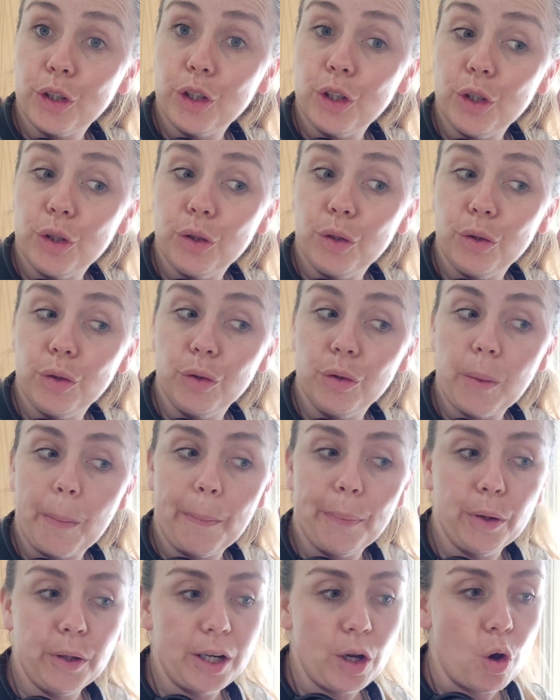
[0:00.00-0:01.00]
you
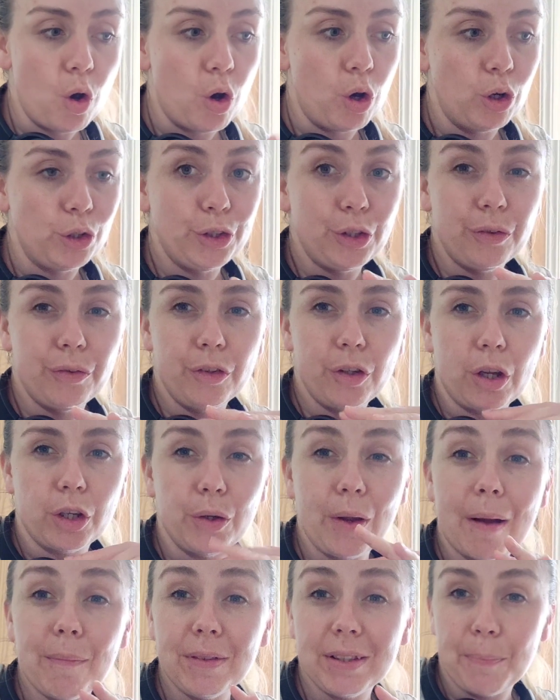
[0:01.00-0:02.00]
put it on,
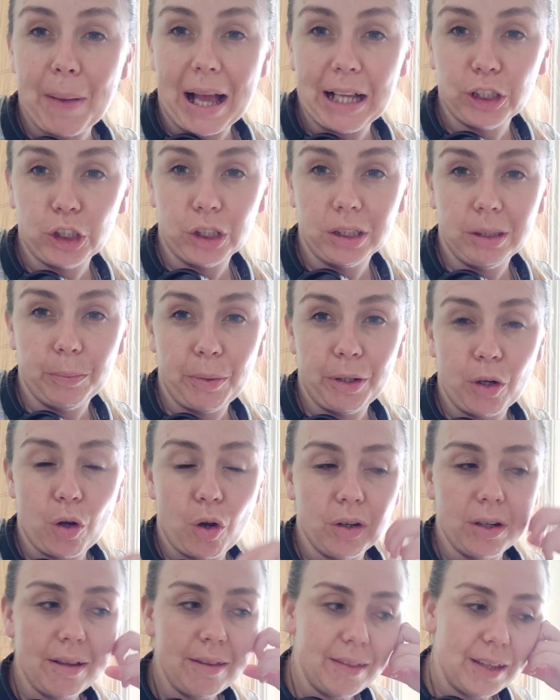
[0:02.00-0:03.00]
you have a spatula to put it
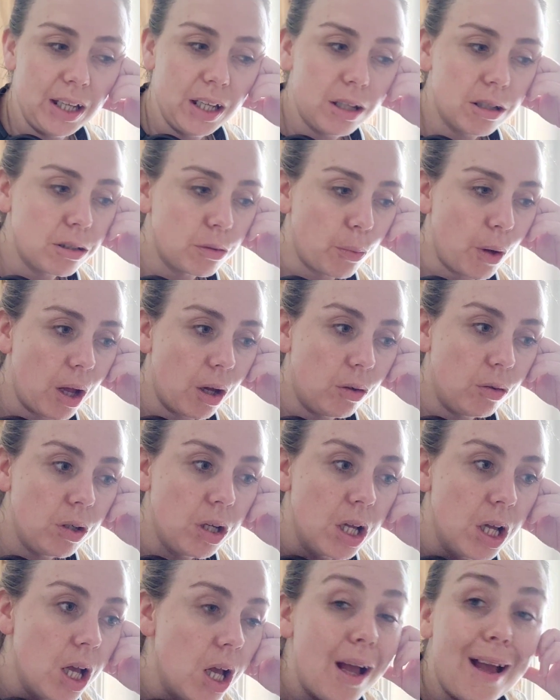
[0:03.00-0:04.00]
on, I think, as
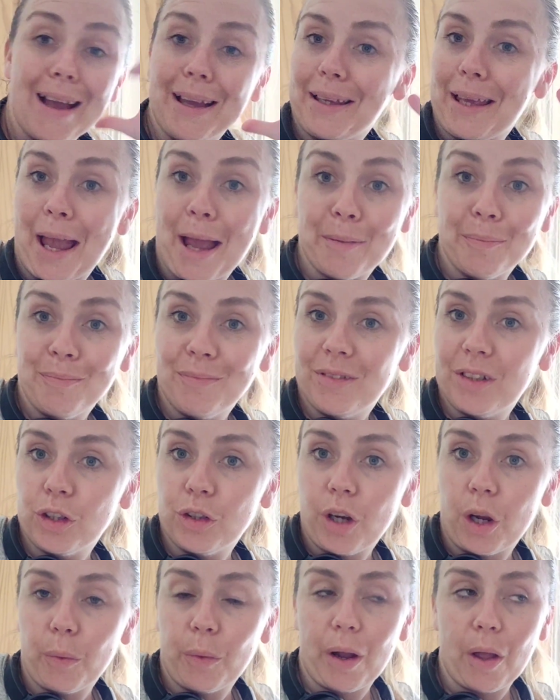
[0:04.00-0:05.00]
well. Again,
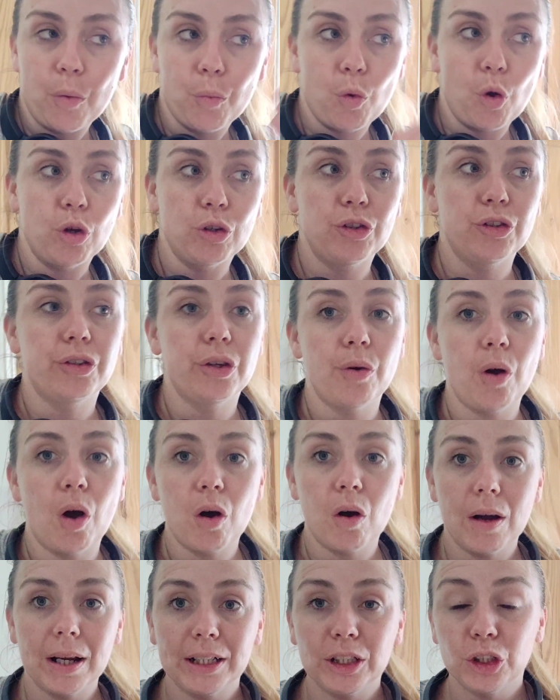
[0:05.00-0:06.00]
didn't know where that was. So
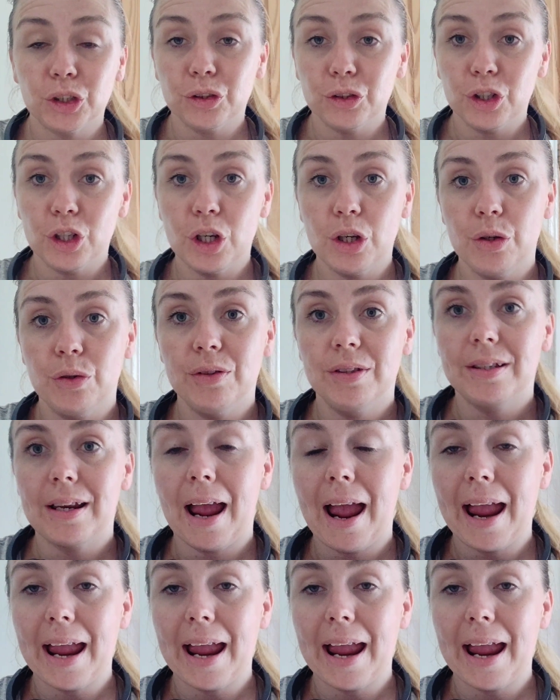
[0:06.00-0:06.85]
I just used